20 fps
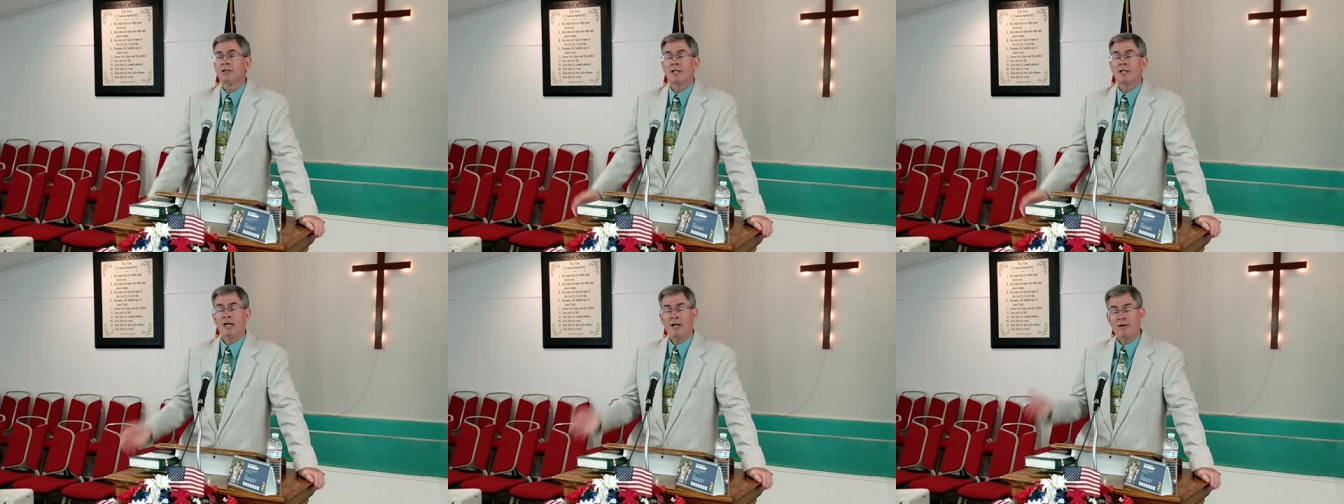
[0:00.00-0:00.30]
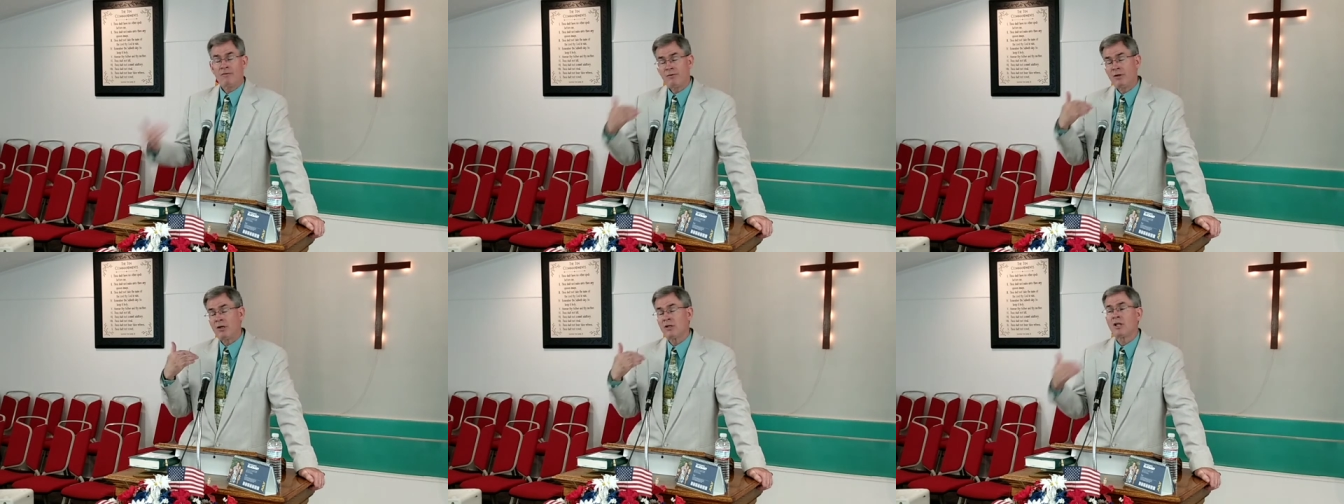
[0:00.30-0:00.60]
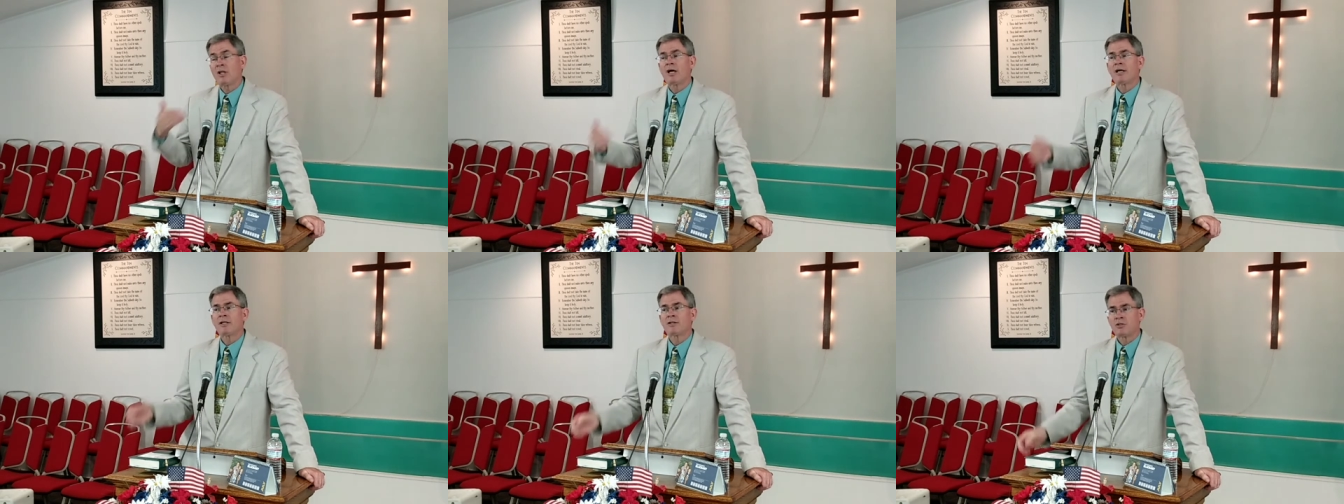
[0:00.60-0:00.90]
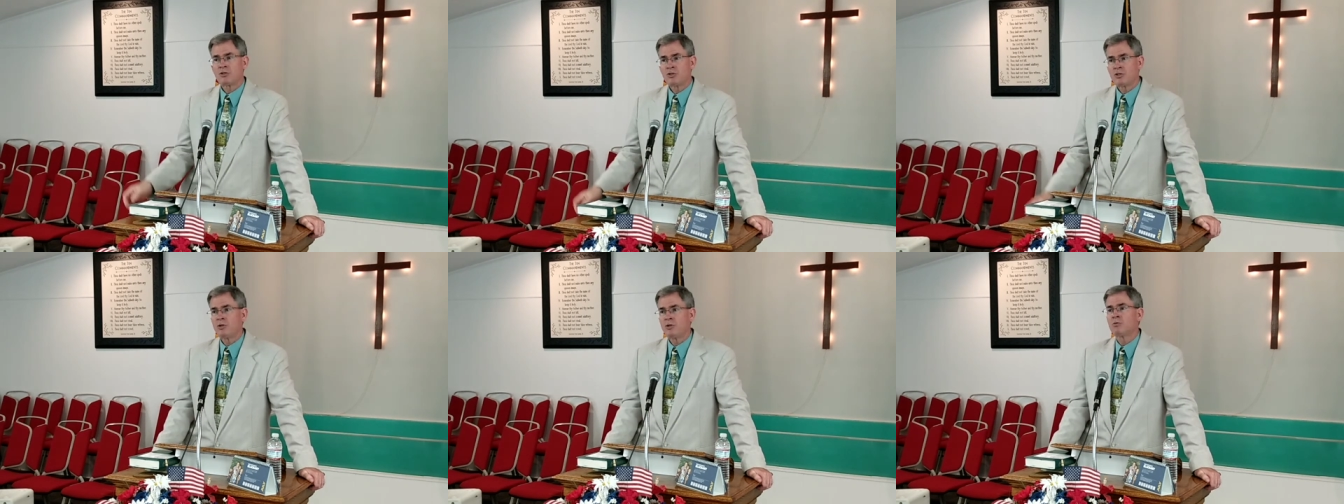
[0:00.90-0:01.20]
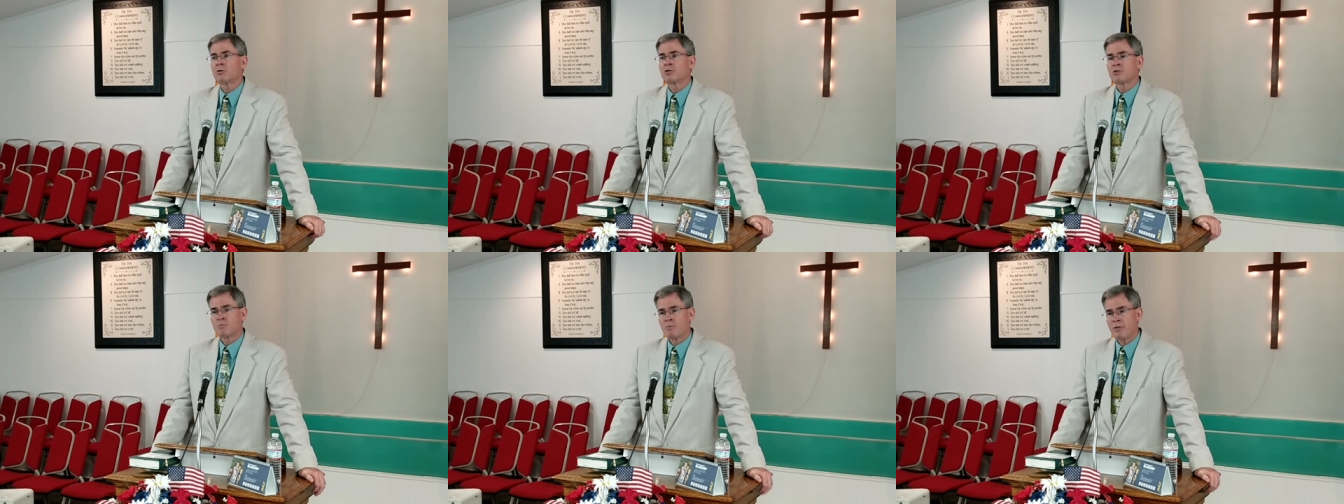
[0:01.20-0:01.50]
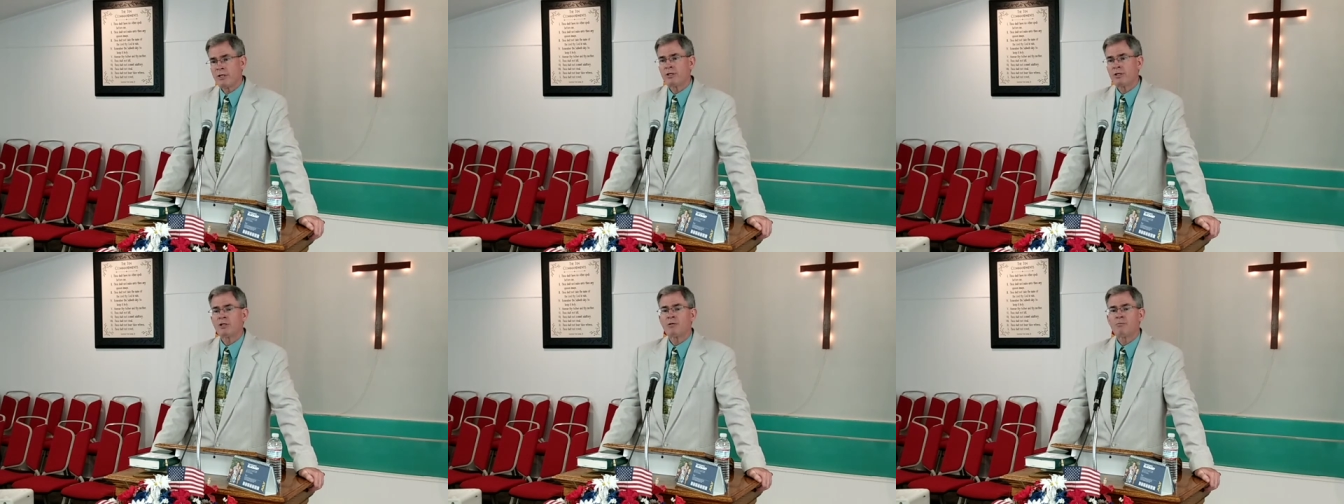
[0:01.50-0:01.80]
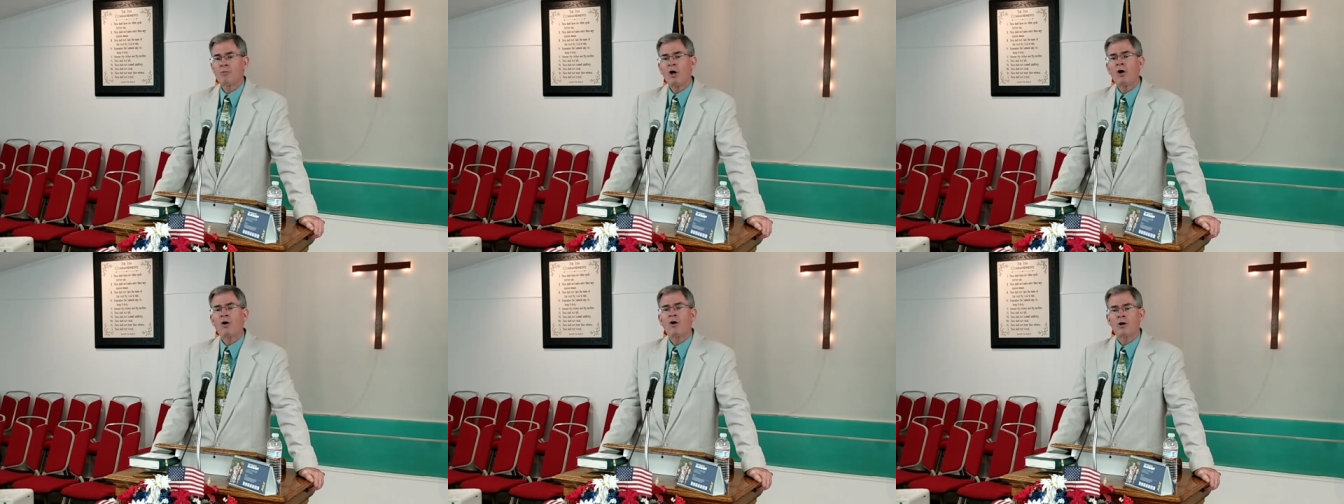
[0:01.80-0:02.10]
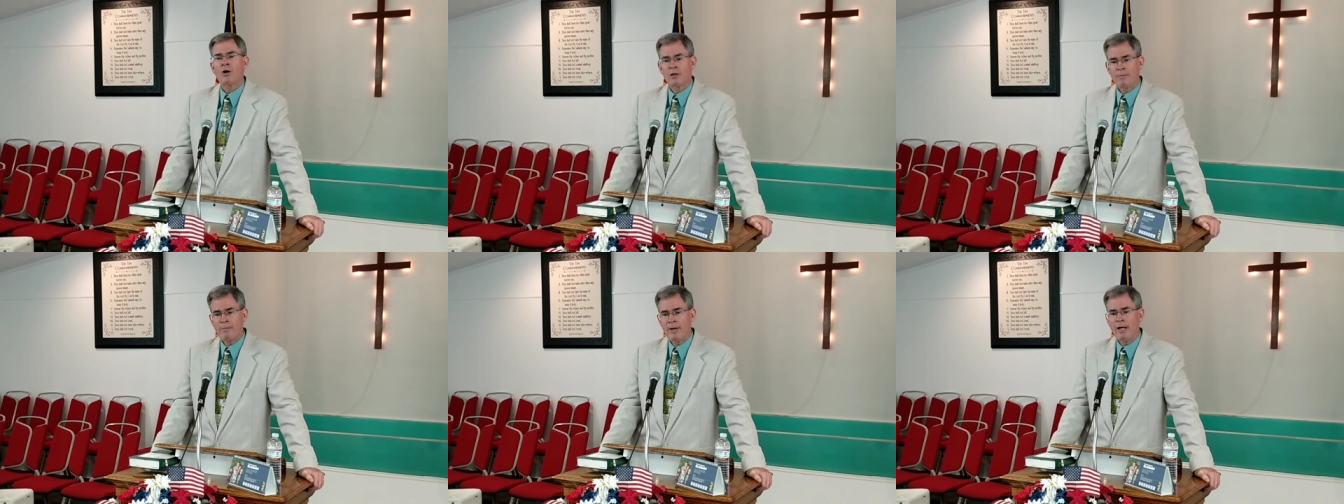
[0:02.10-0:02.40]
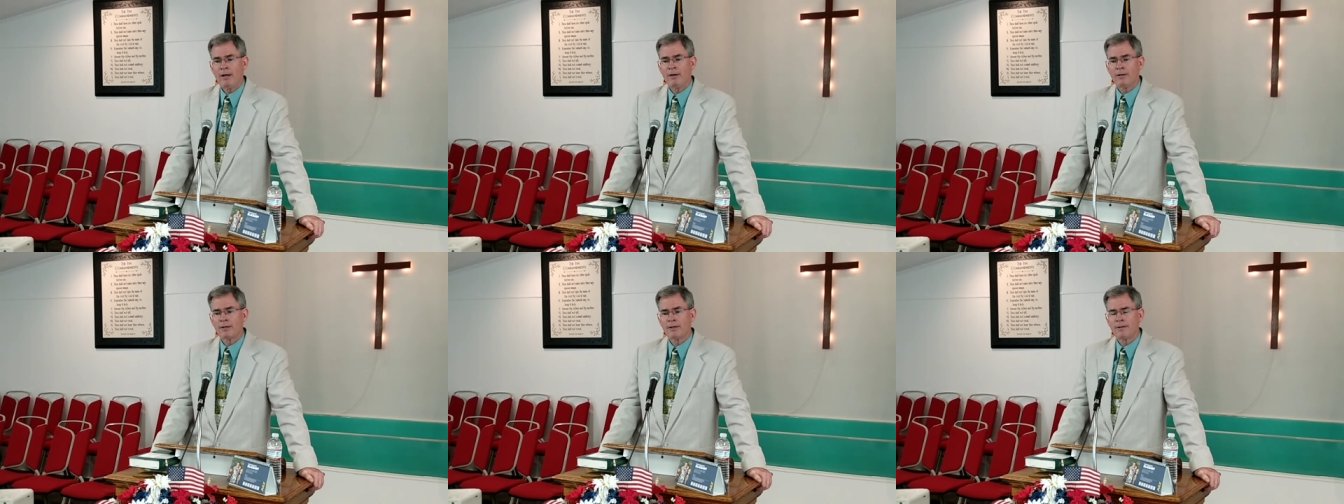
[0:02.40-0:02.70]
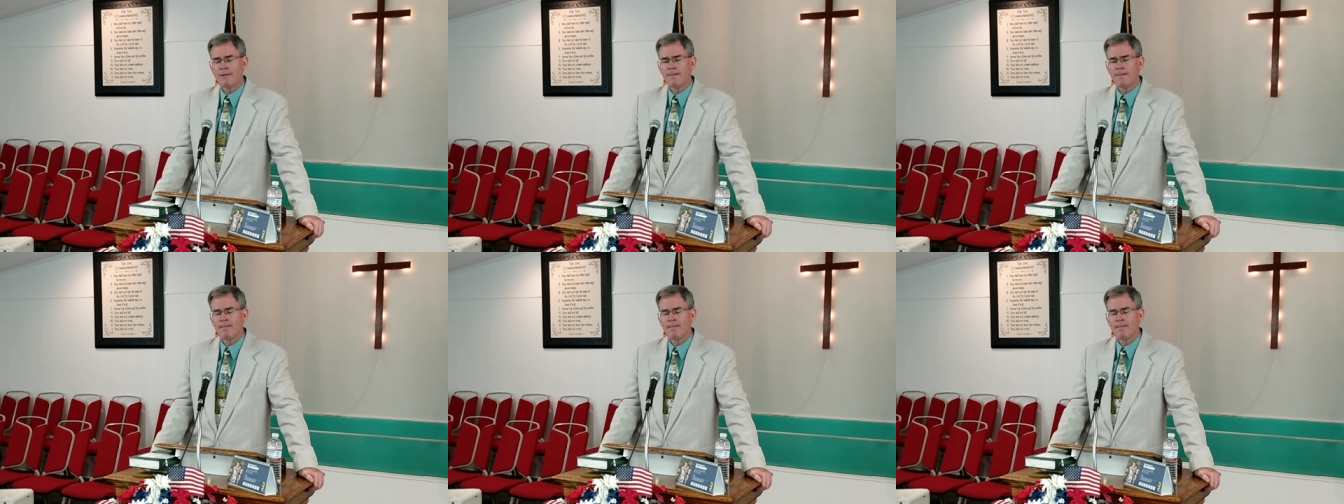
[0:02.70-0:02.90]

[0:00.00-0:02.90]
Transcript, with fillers: that I felt like that you were speaking to my heart about?